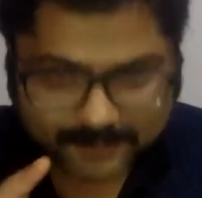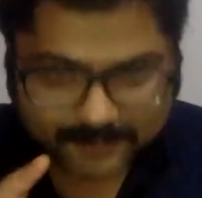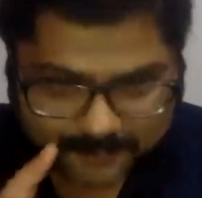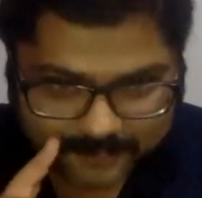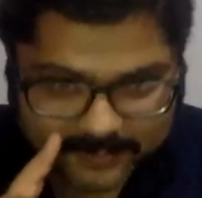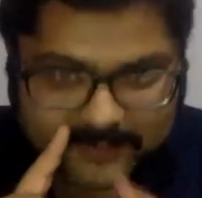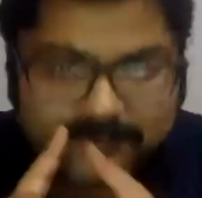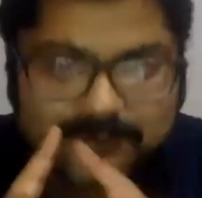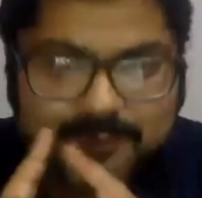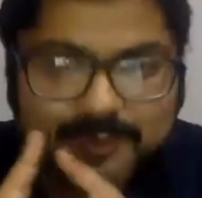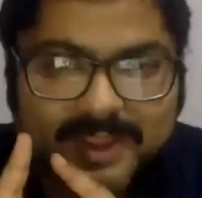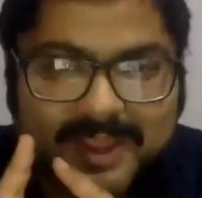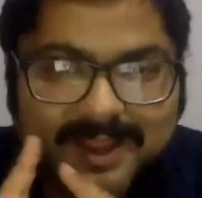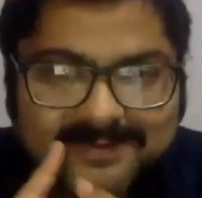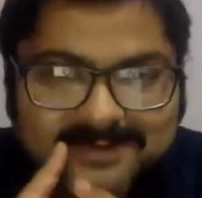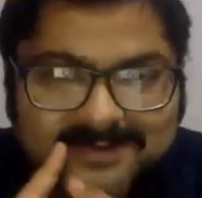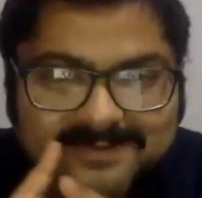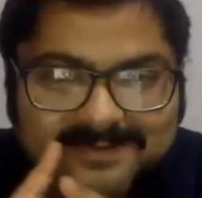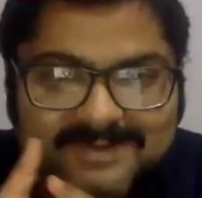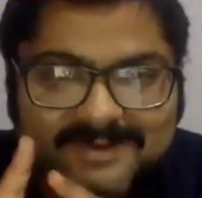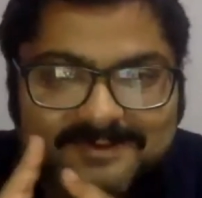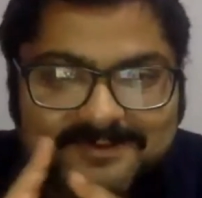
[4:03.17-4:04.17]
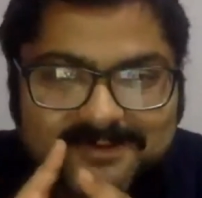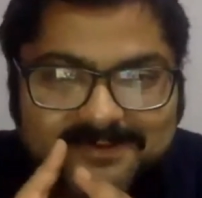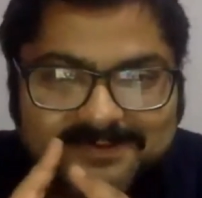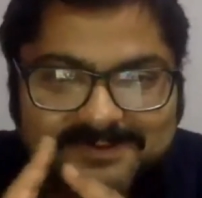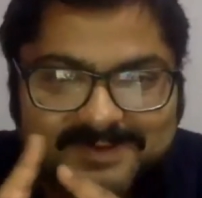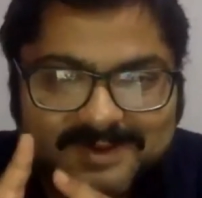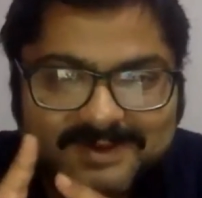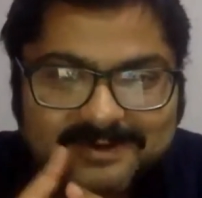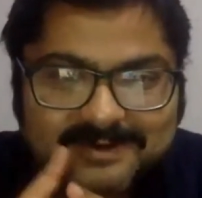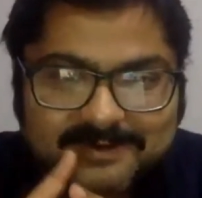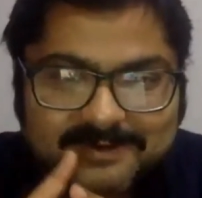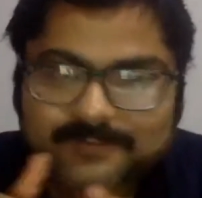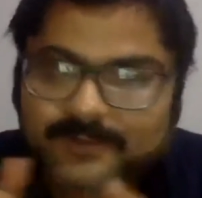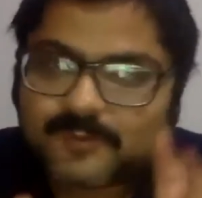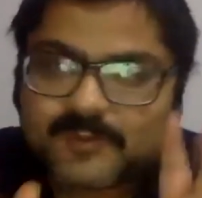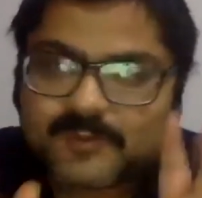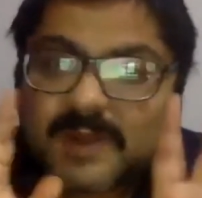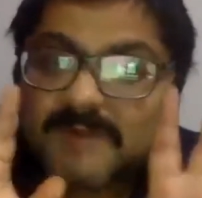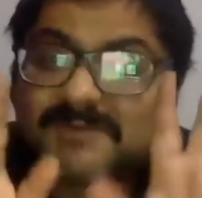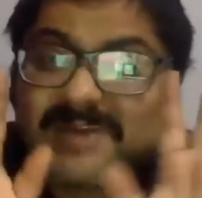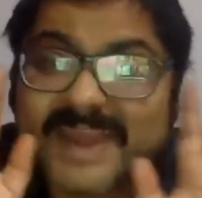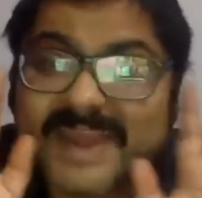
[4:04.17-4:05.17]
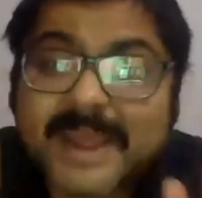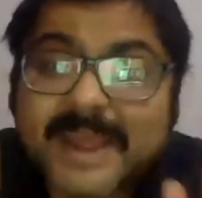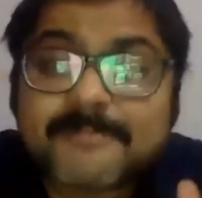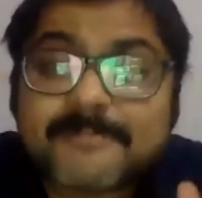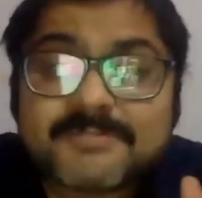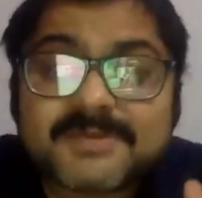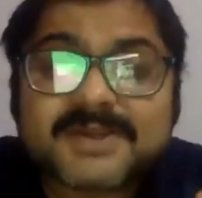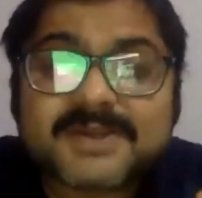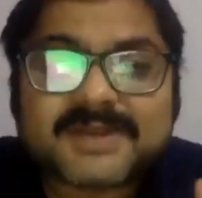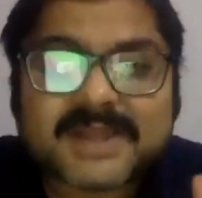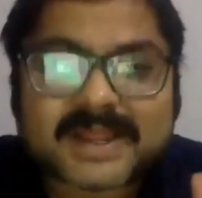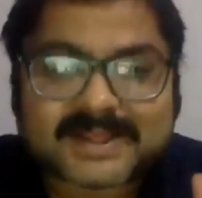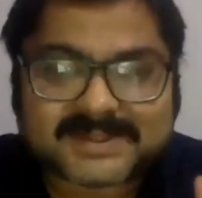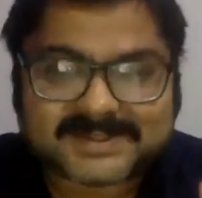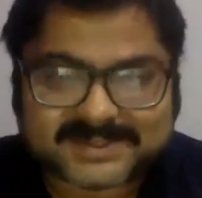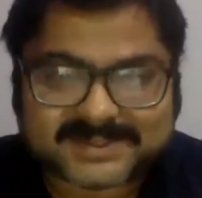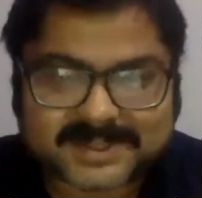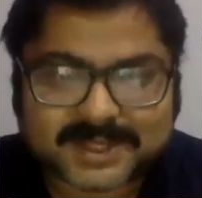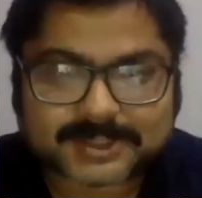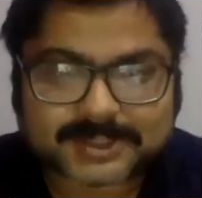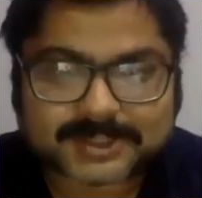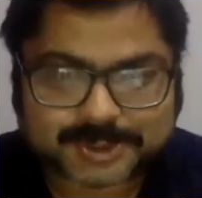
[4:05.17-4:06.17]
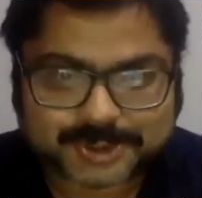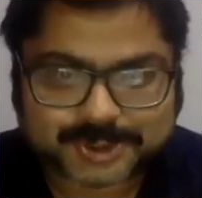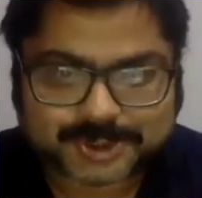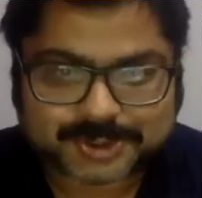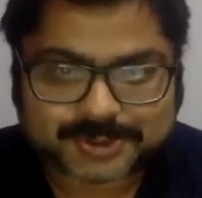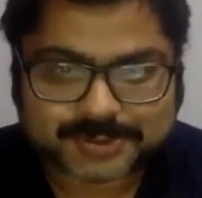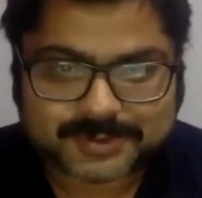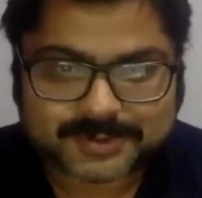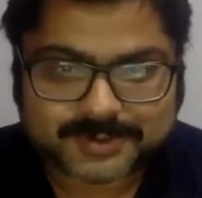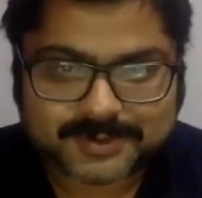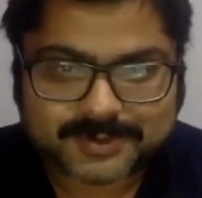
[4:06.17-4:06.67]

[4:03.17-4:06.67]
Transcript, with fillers: We have to get this interesting difference. We have named it as such.